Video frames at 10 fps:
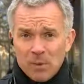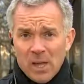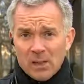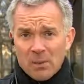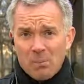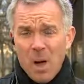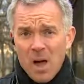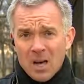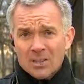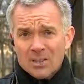in the
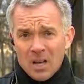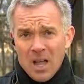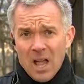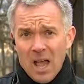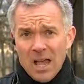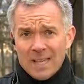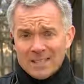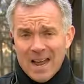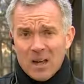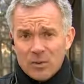past, uh, is
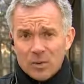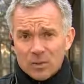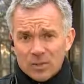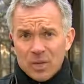now, of course,